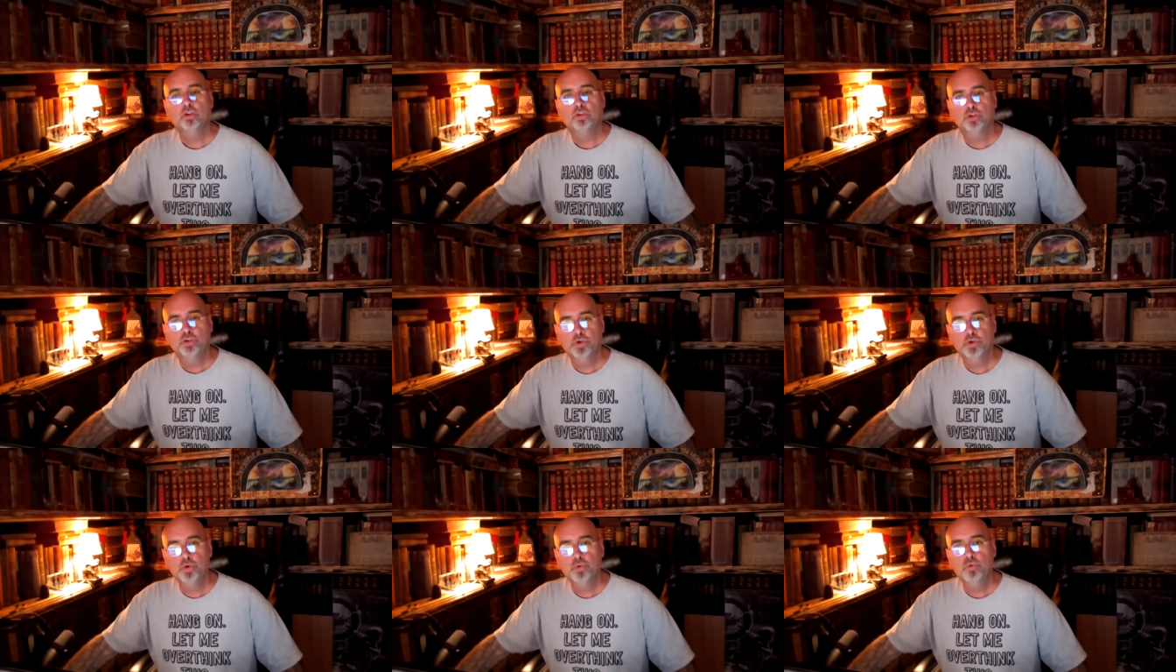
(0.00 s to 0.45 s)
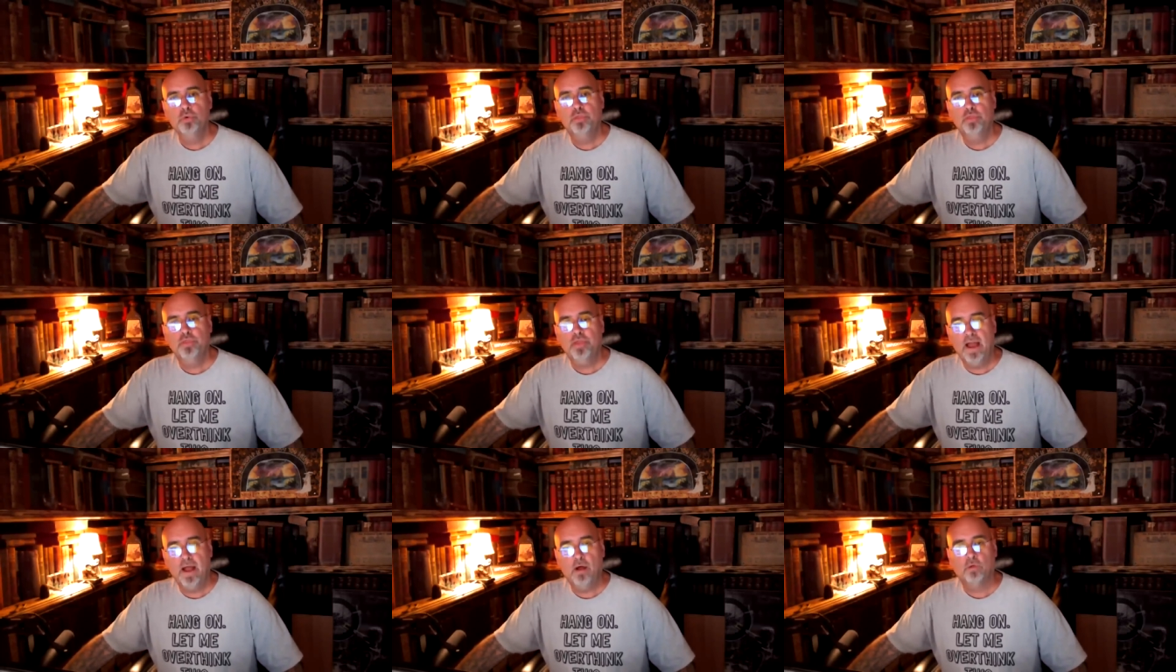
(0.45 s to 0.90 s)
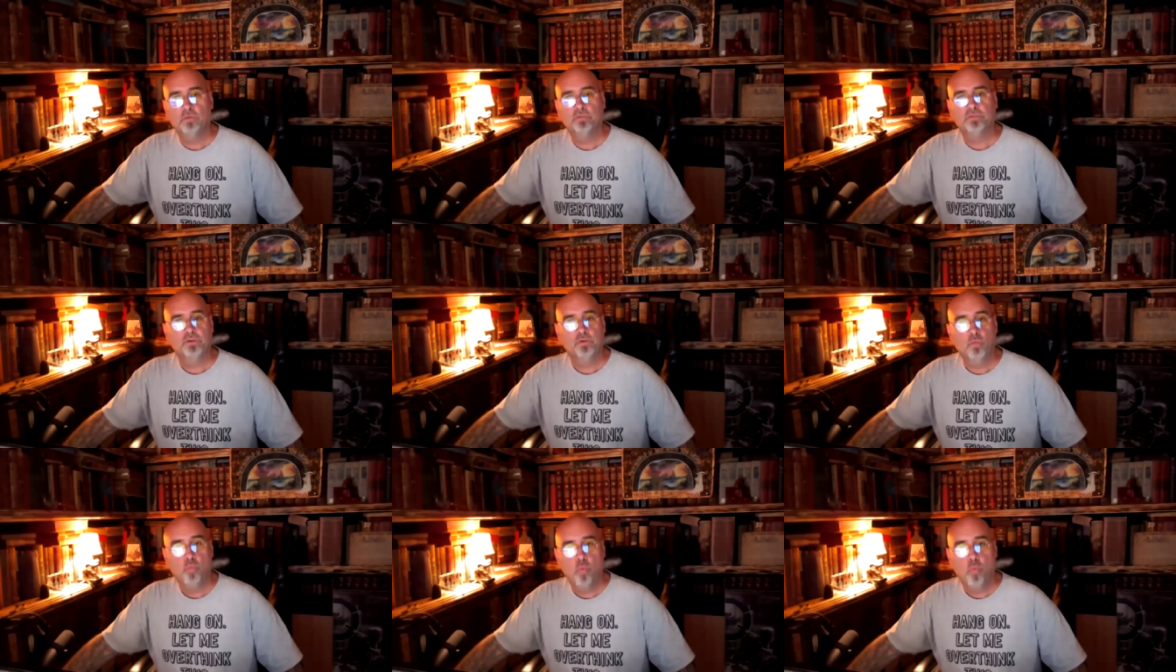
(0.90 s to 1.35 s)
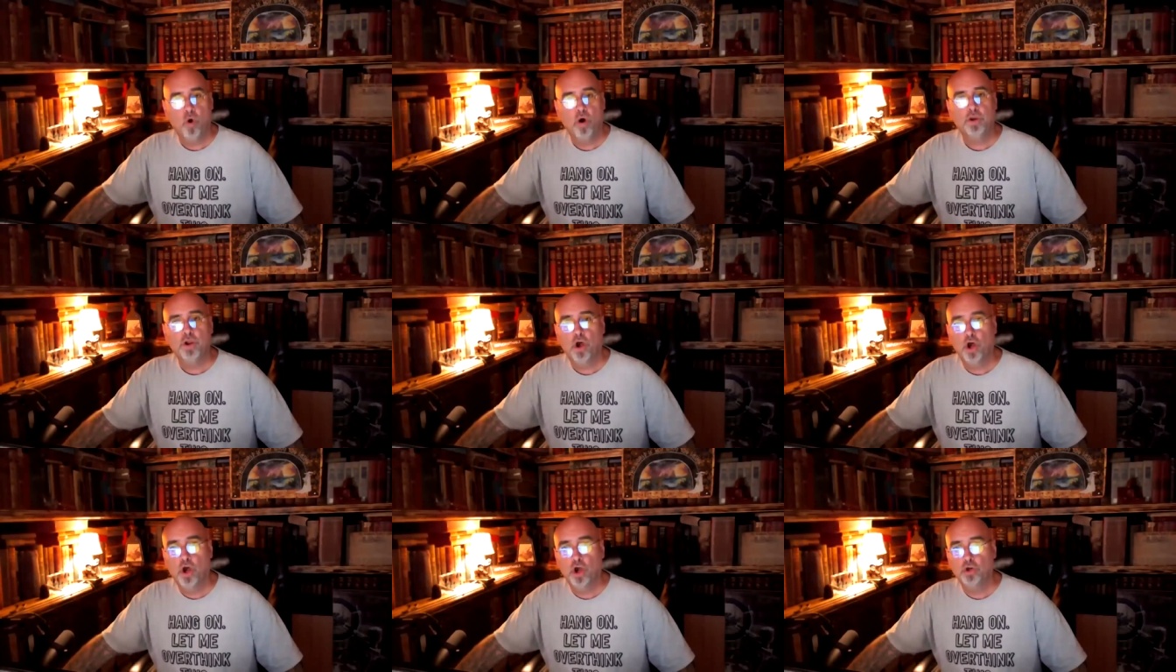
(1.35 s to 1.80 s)

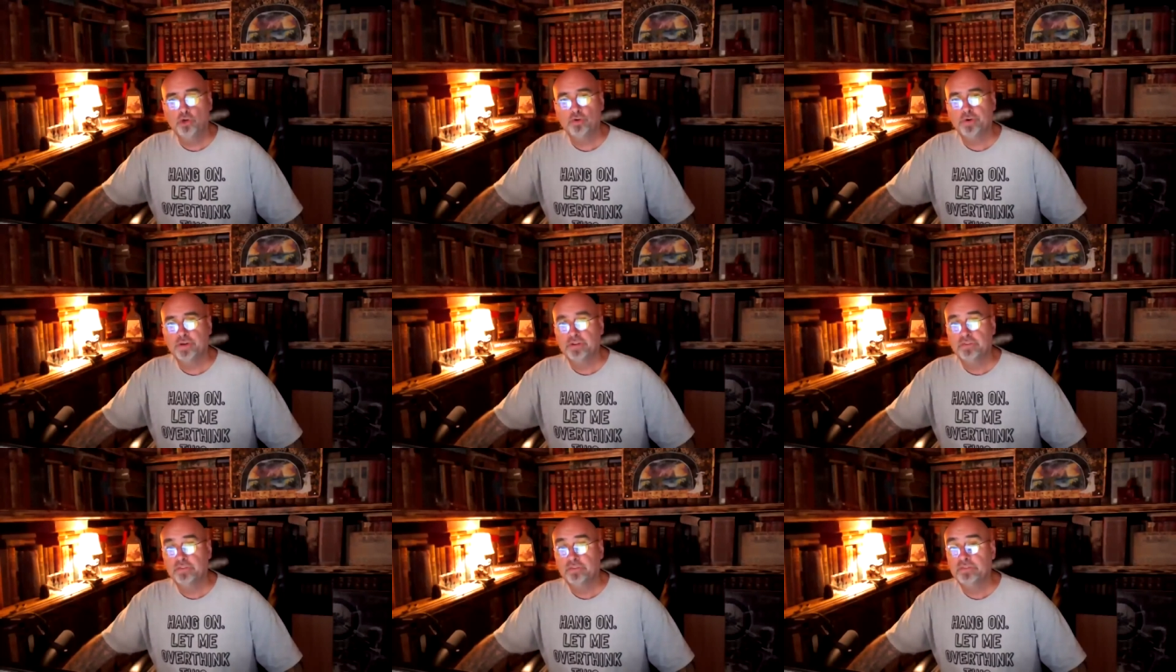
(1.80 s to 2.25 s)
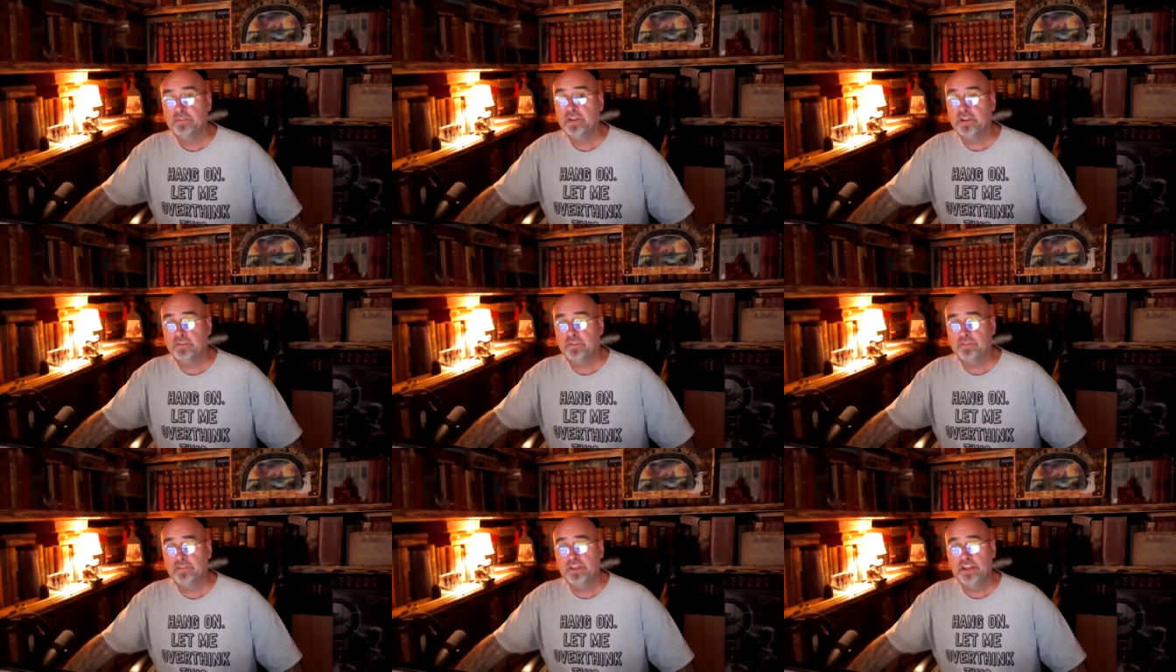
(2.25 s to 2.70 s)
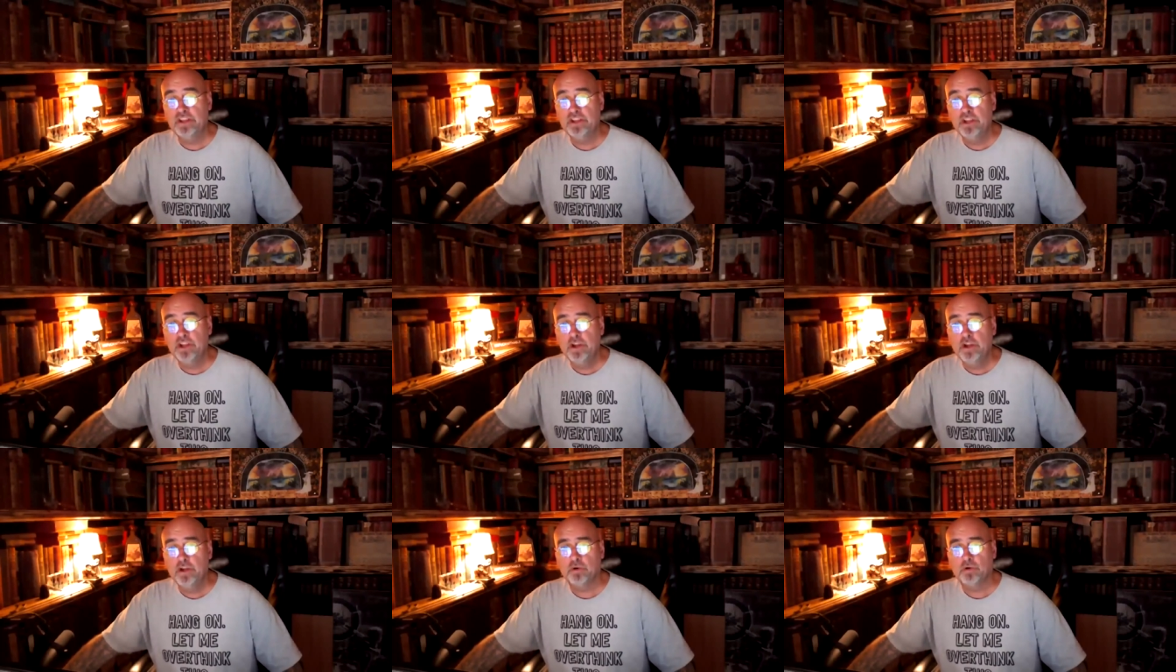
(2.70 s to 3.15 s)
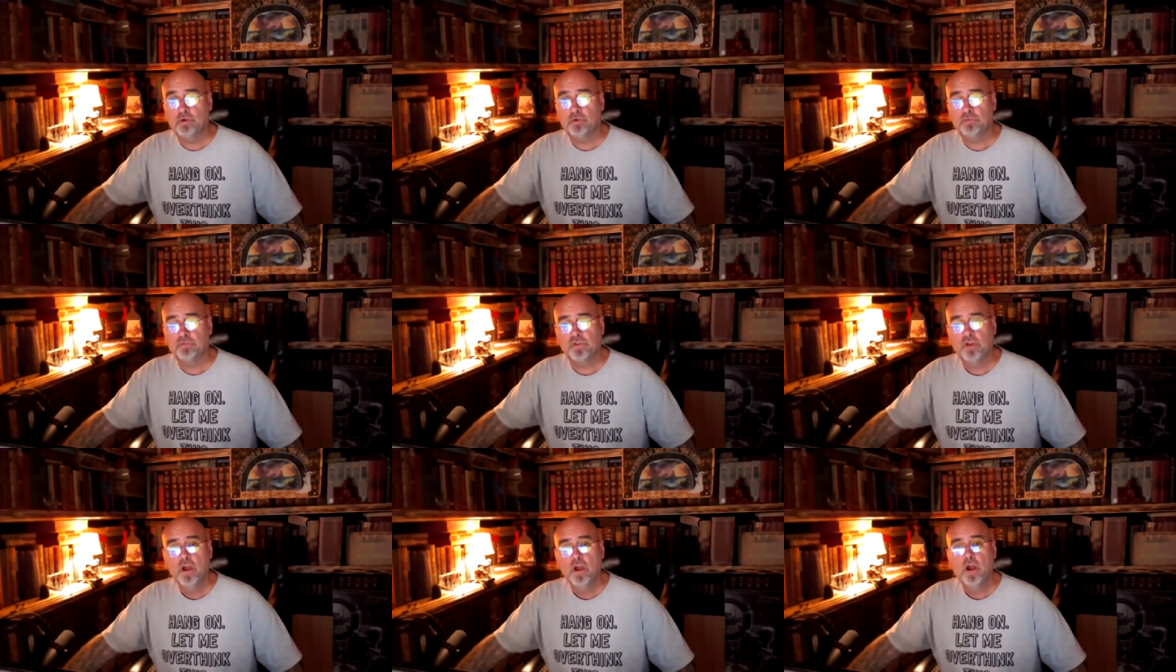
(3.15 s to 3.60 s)
2160
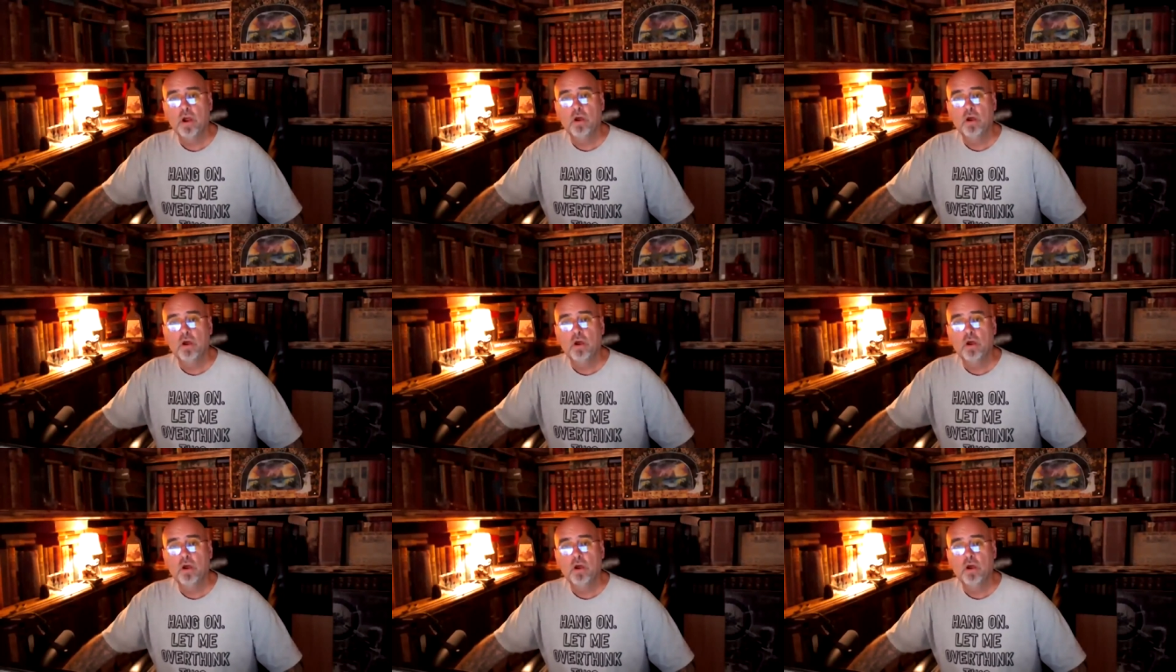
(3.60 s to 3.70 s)
years